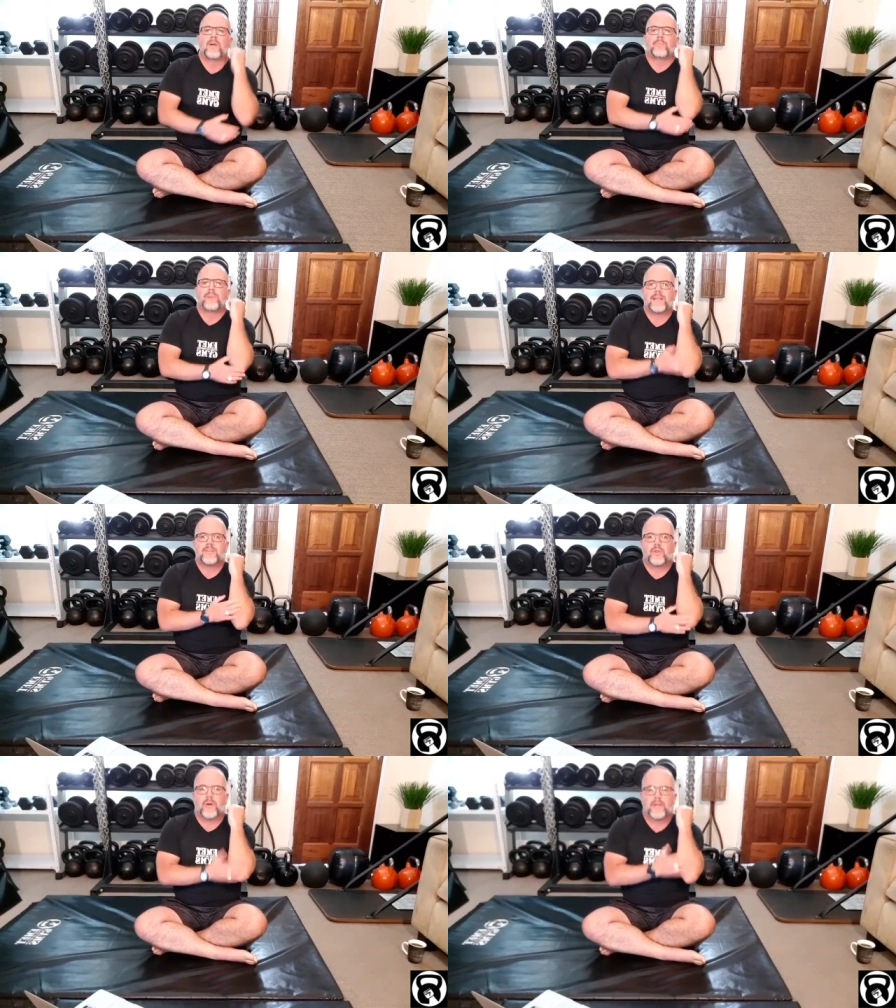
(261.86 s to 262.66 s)
Please
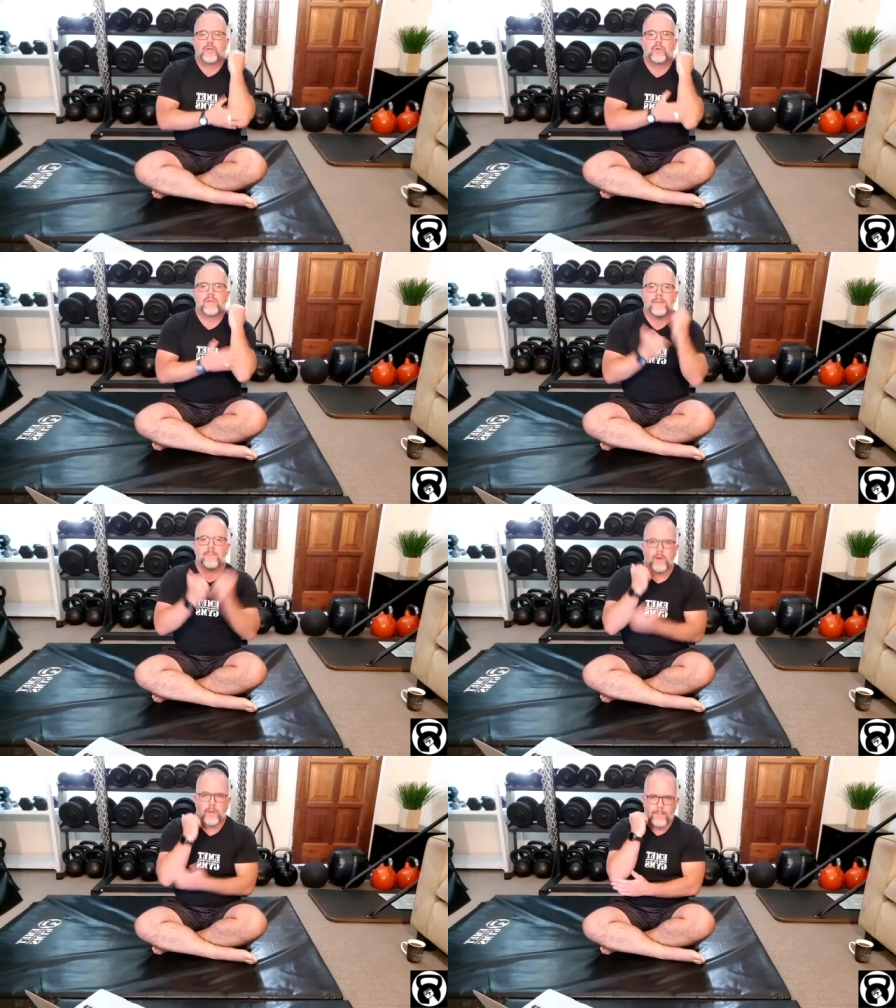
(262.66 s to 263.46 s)
try and do them
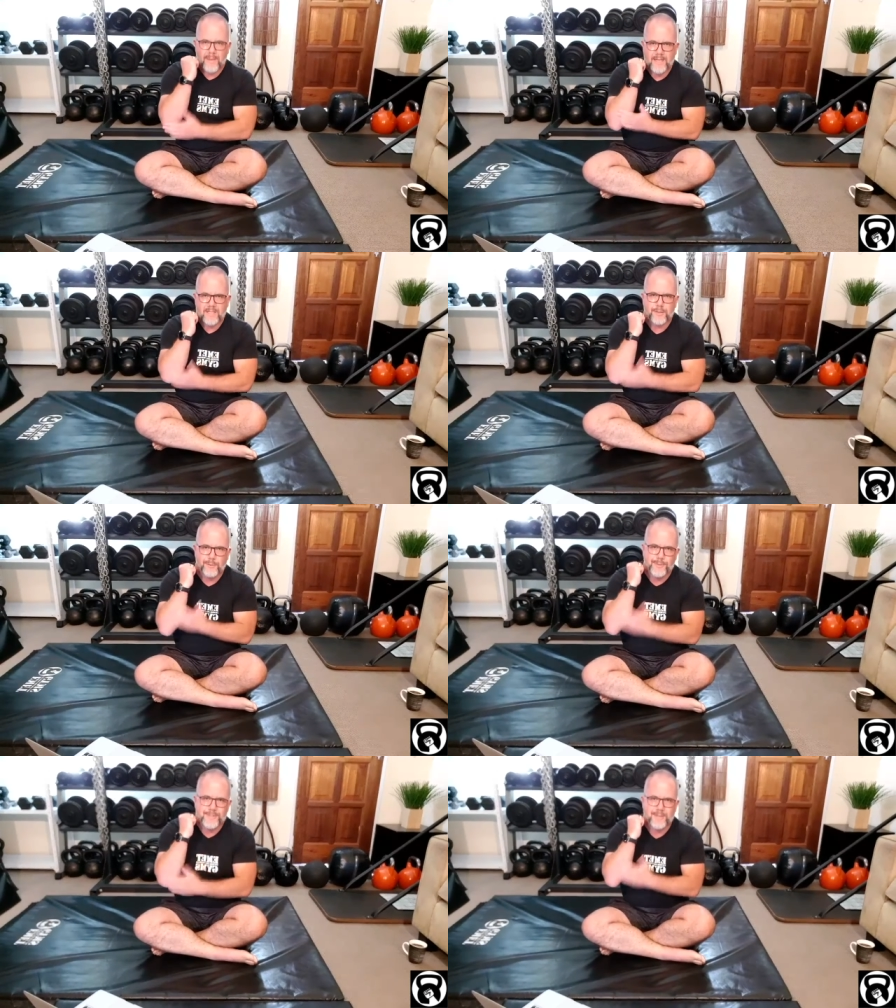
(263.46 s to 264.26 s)
on a mat
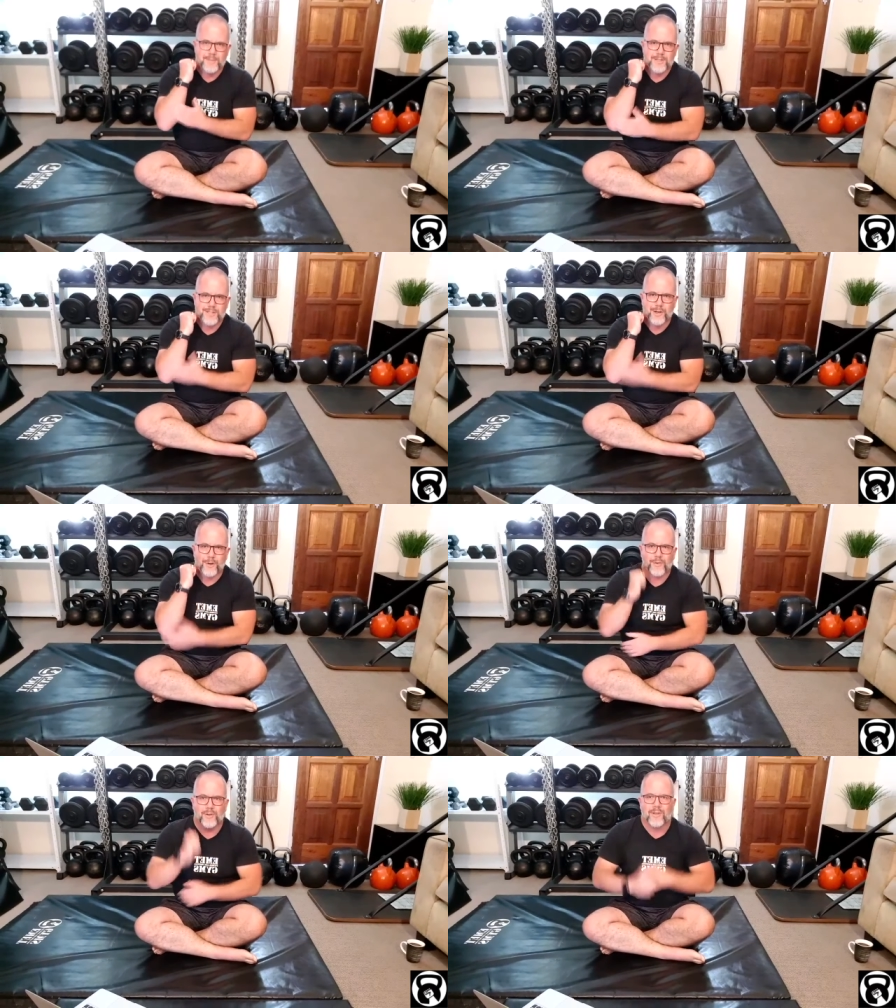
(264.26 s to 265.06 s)
or something
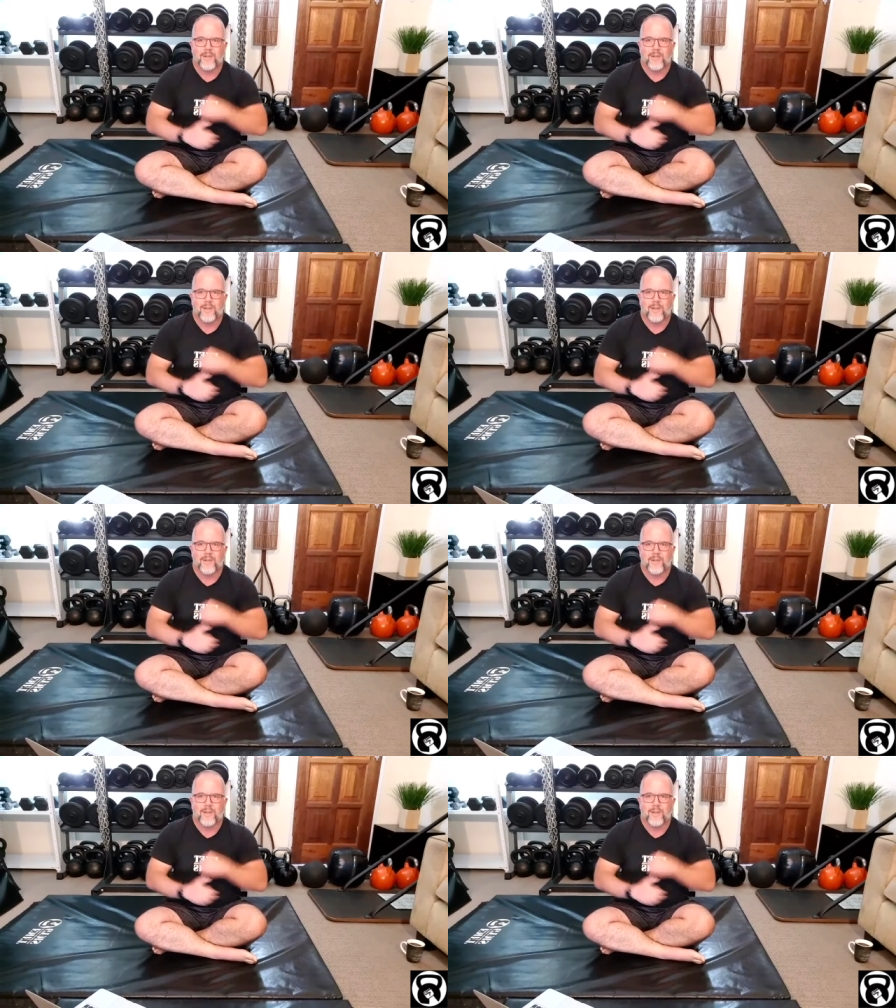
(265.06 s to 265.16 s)
soft,